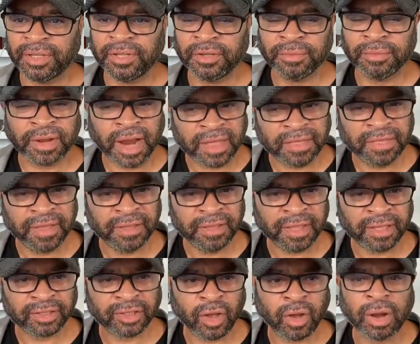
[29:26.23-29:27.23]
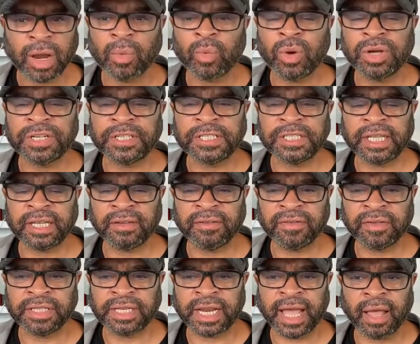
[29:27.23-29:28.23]
But I think that's all I want to say for
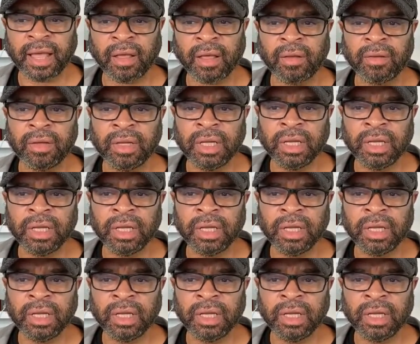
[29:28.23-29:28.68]
now.